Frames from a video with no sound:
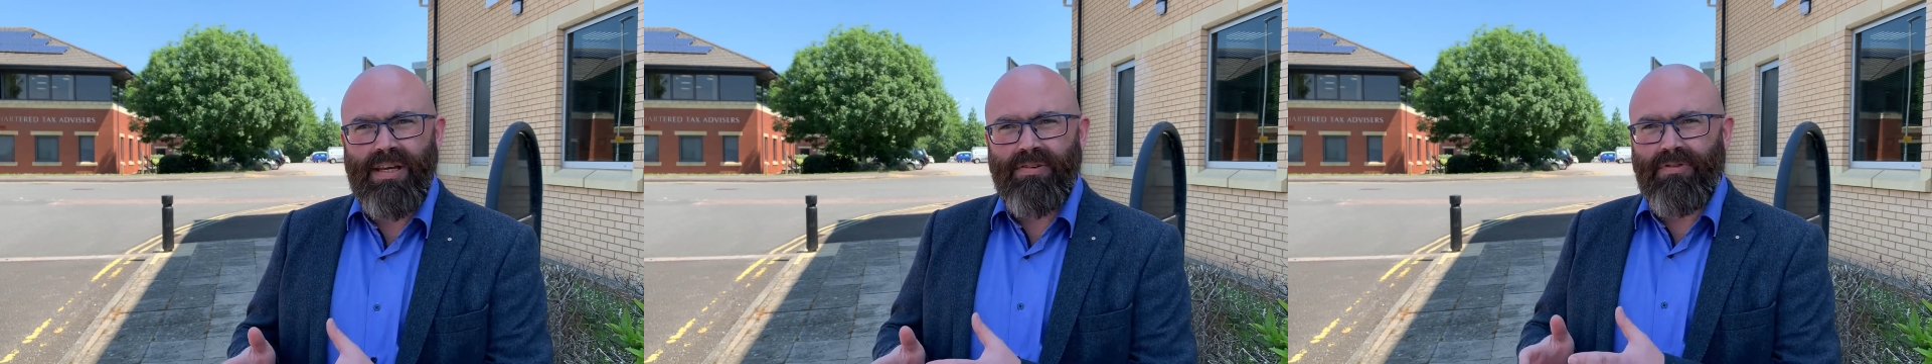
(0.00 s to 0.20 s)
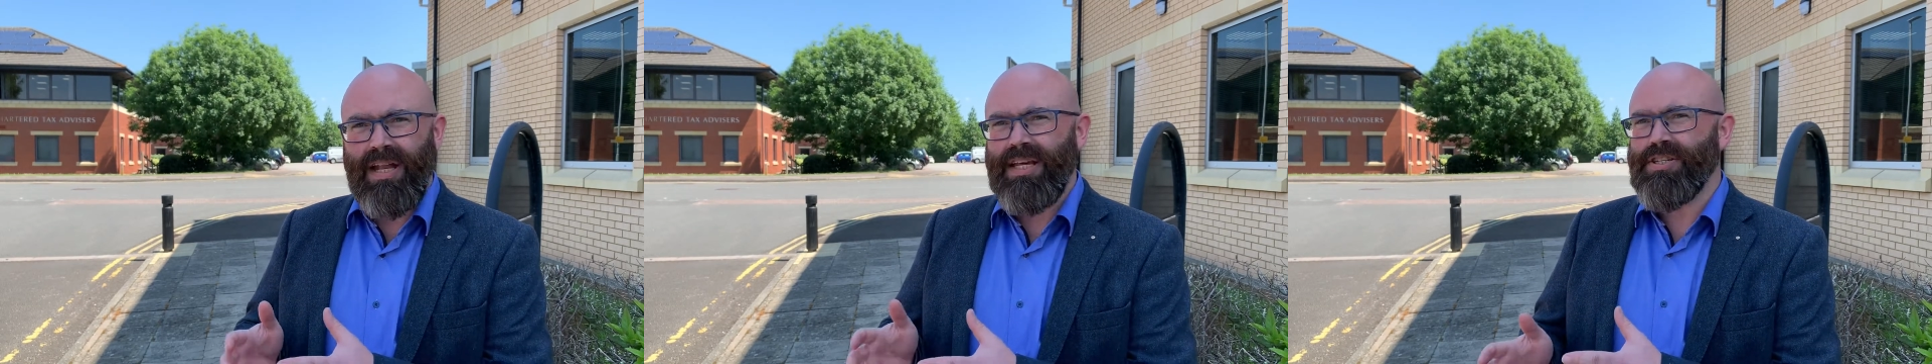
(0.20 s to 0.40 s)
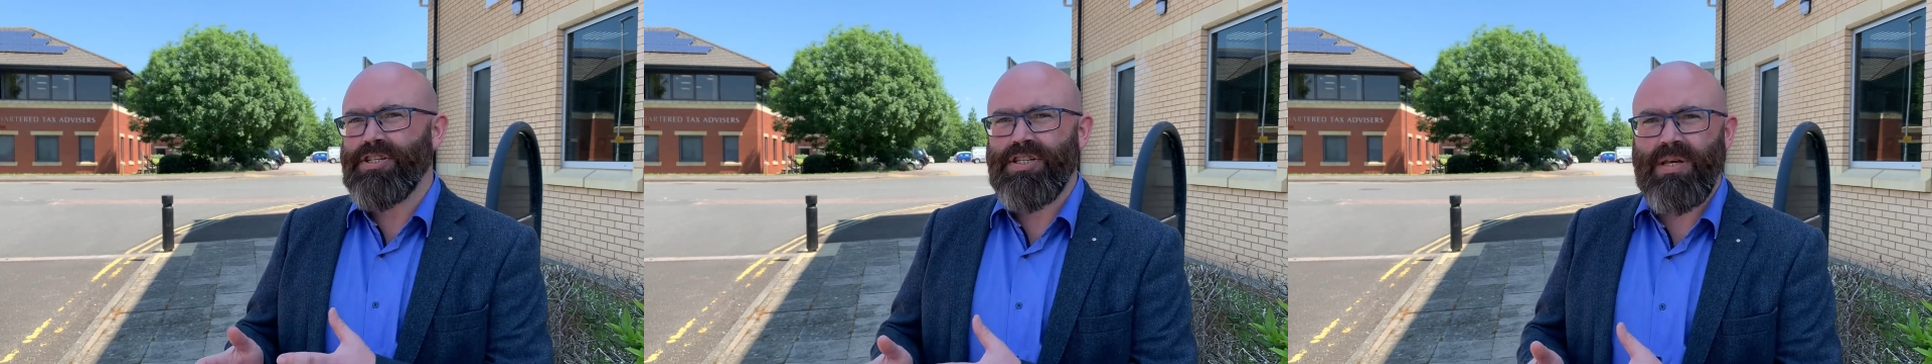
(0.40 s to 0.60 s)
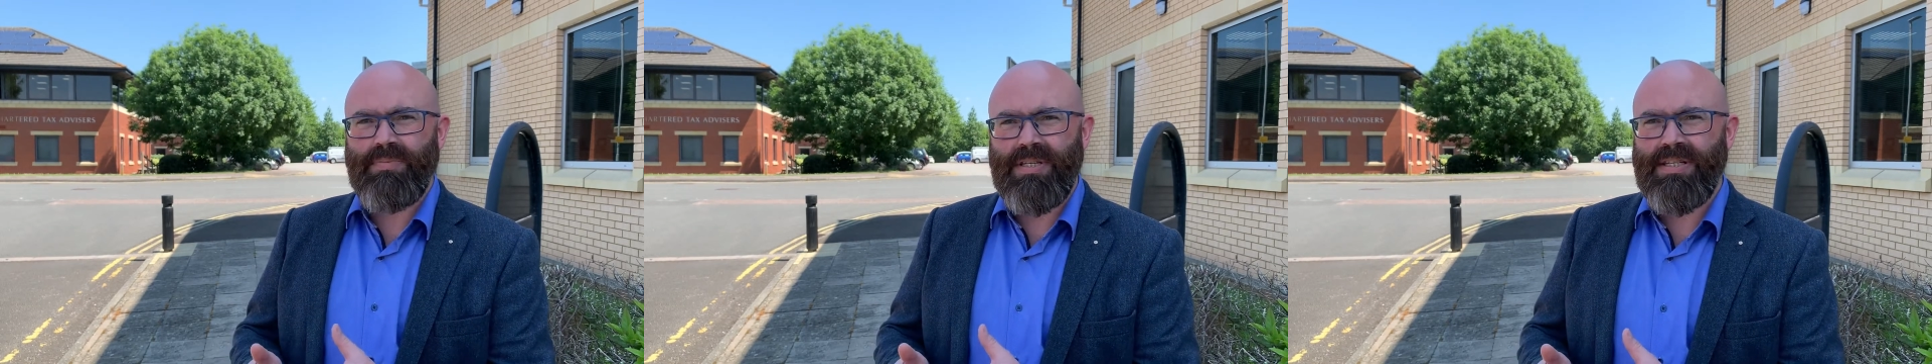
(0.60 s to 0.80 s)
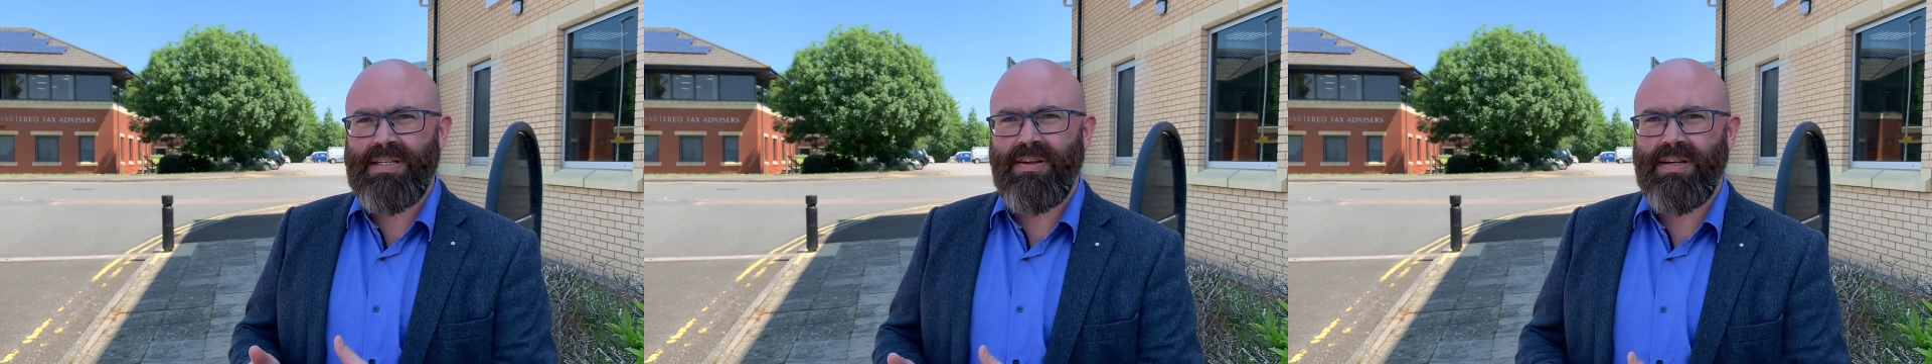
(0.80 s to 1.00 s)
relationships
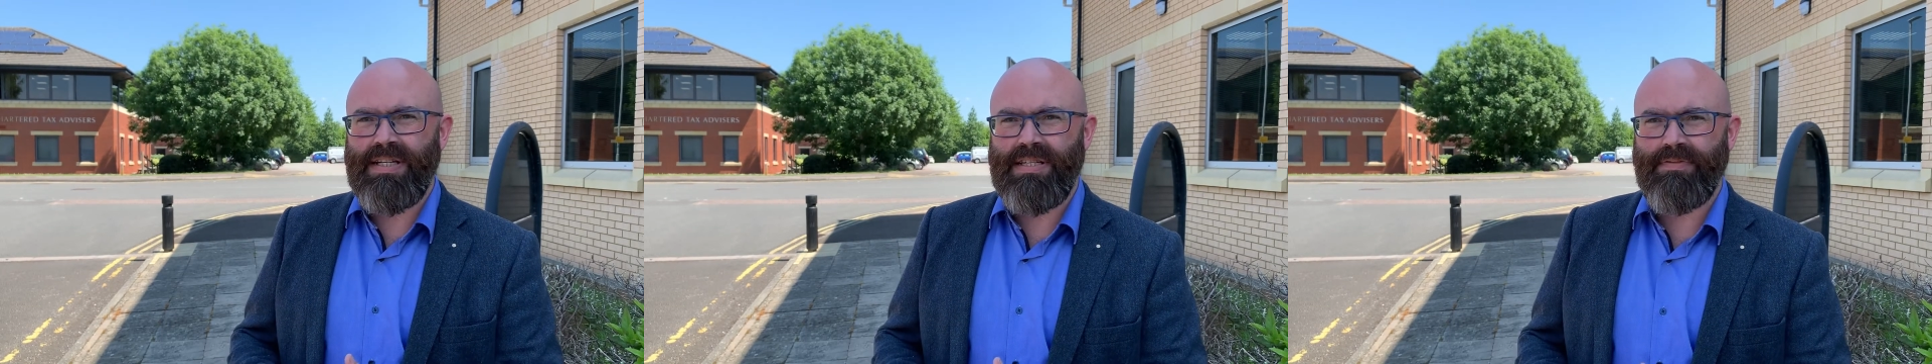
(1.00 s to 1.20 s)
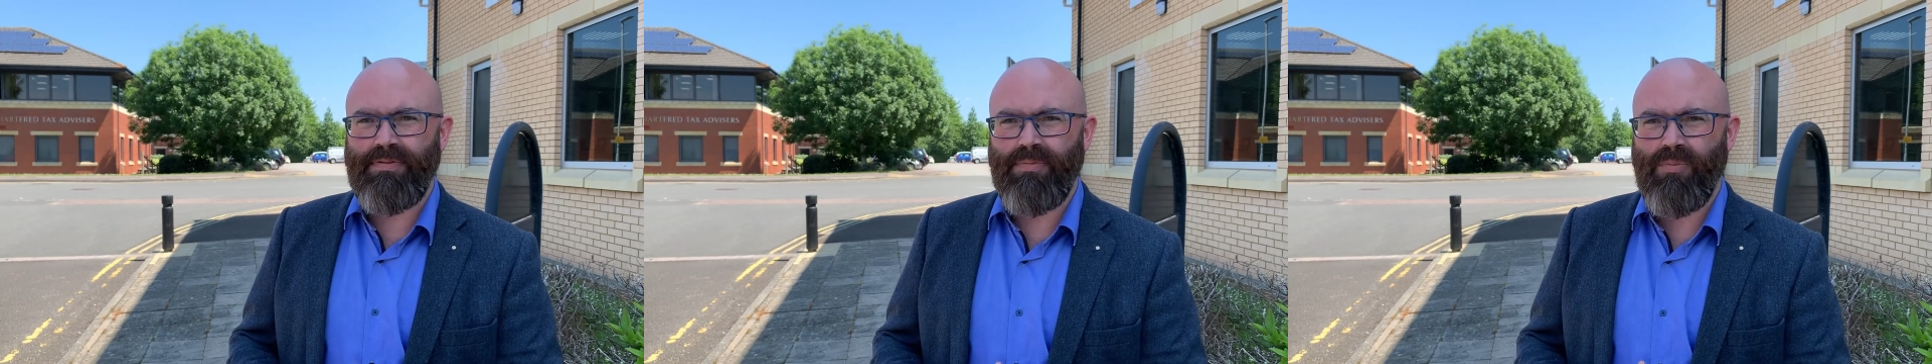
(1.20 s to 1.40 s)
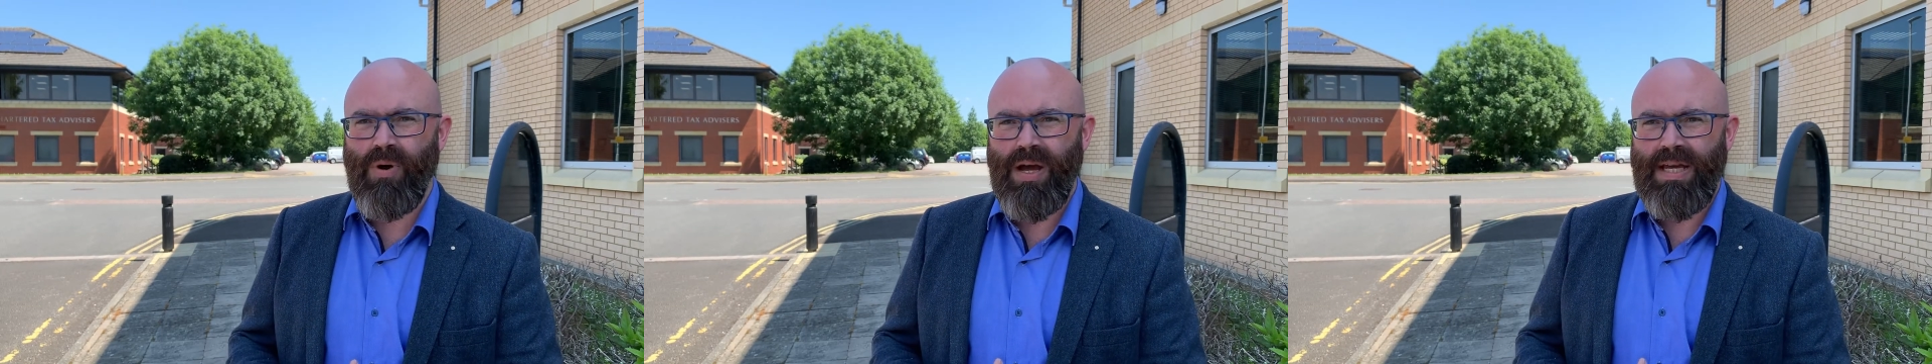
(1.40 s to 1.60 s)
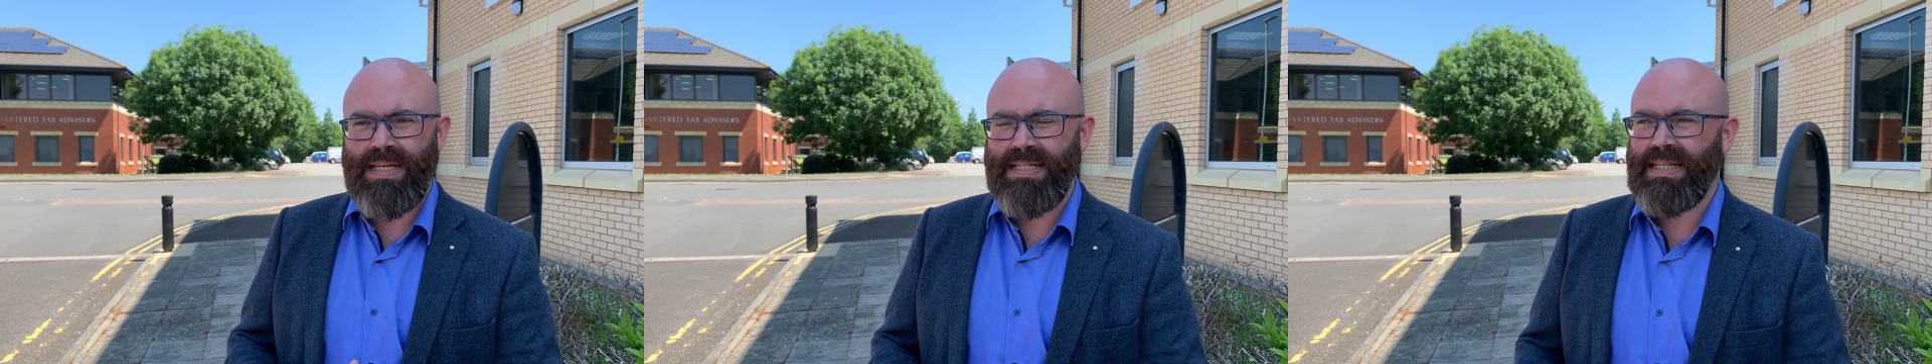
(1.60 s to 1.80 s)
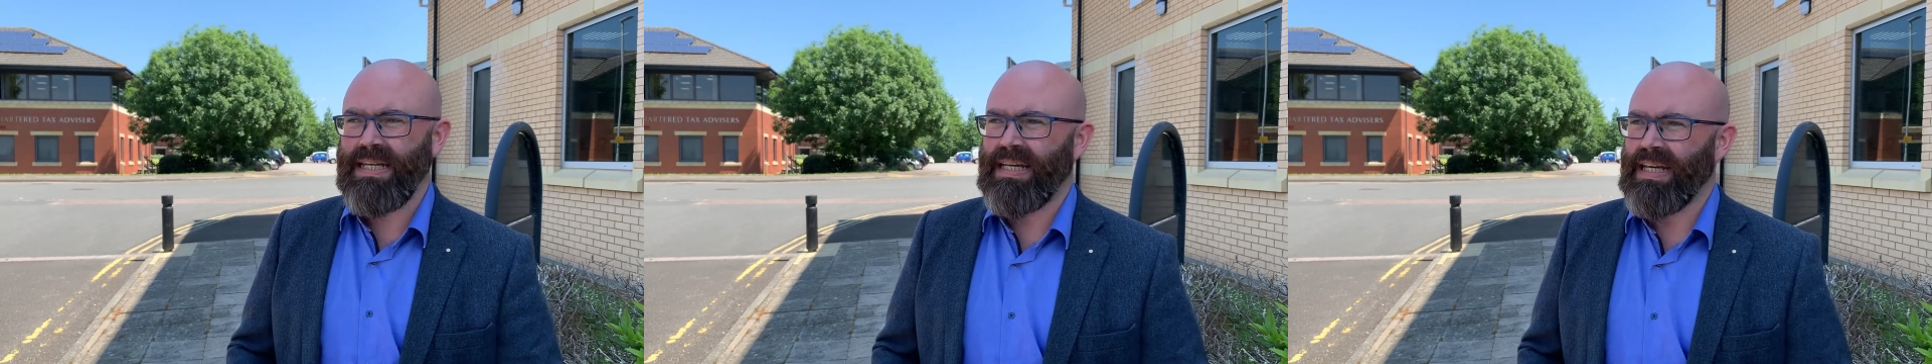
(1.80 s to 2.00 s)
in slightly different ways.